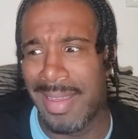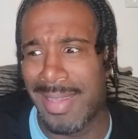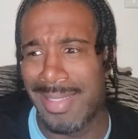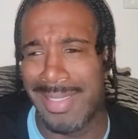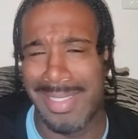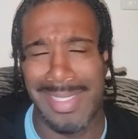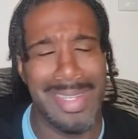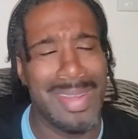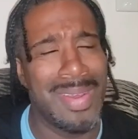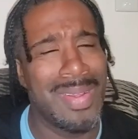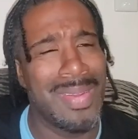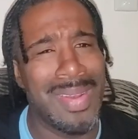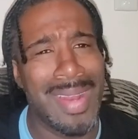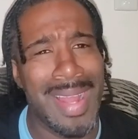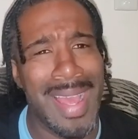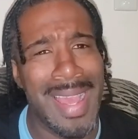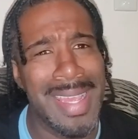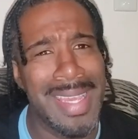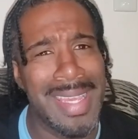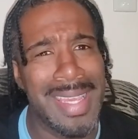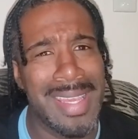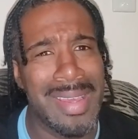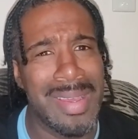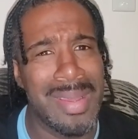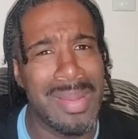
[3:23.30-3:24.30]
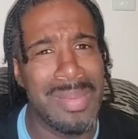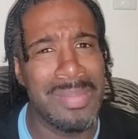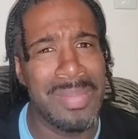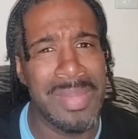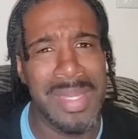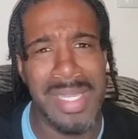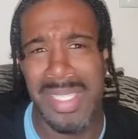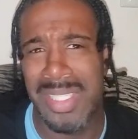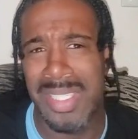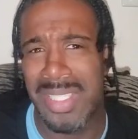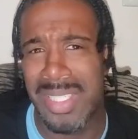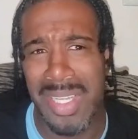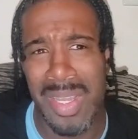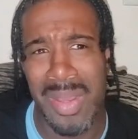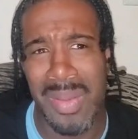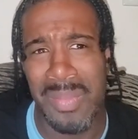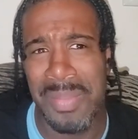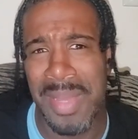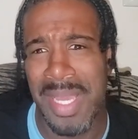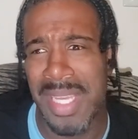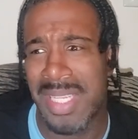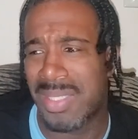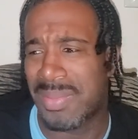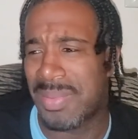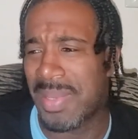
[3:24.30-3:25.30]
I still like him. He still
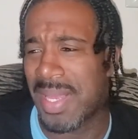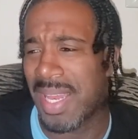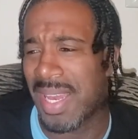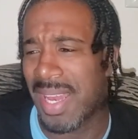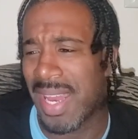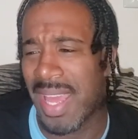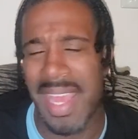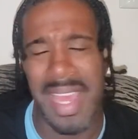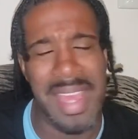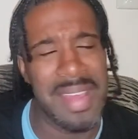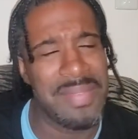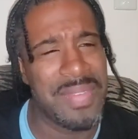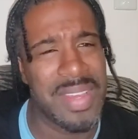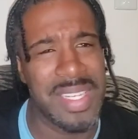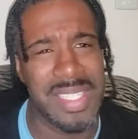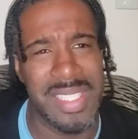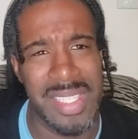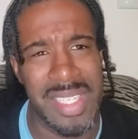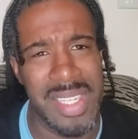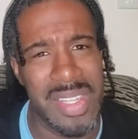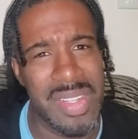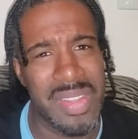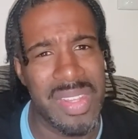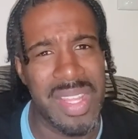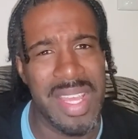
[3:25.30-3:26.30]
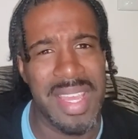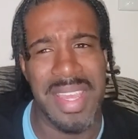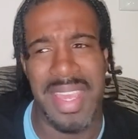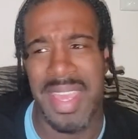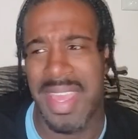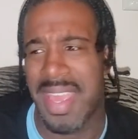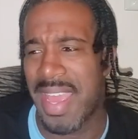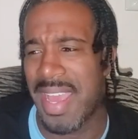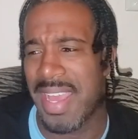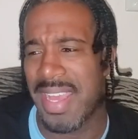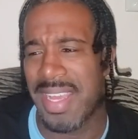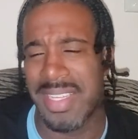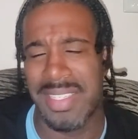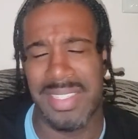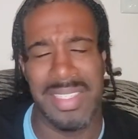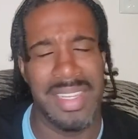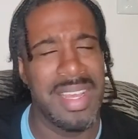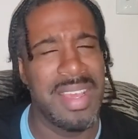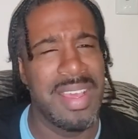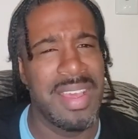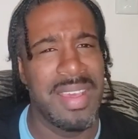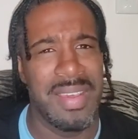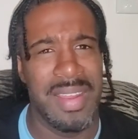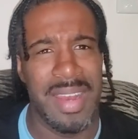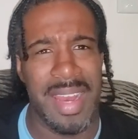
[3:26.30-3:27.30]
makes me laugh. I still think he has
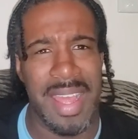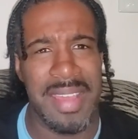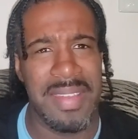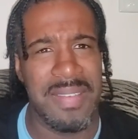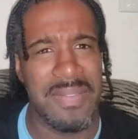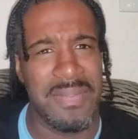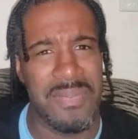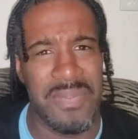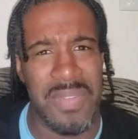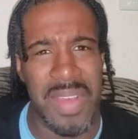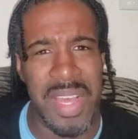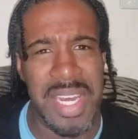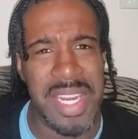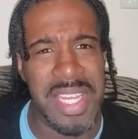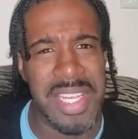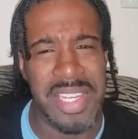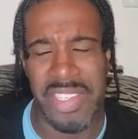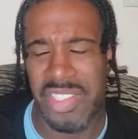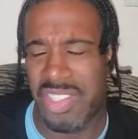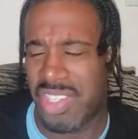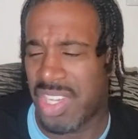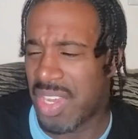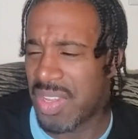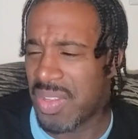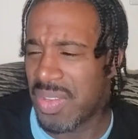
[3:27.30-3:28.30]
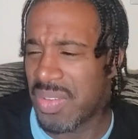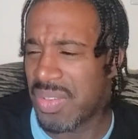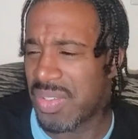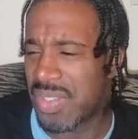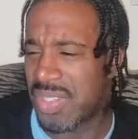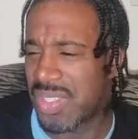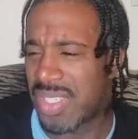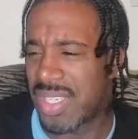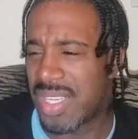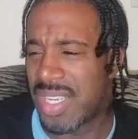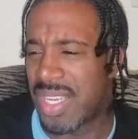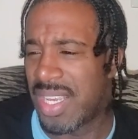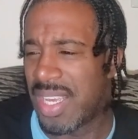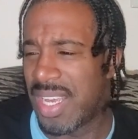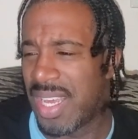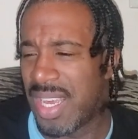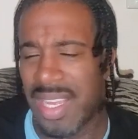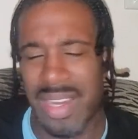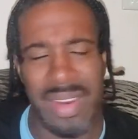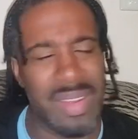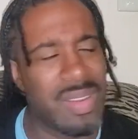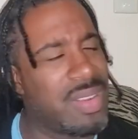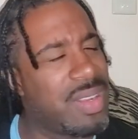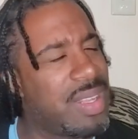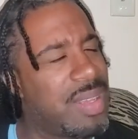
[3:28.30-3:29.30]
like funny jokes
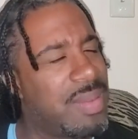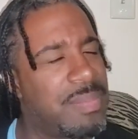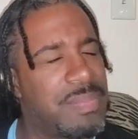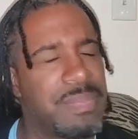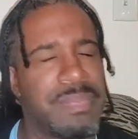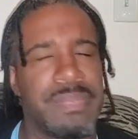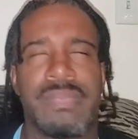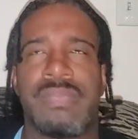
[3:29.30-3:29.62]
and all that.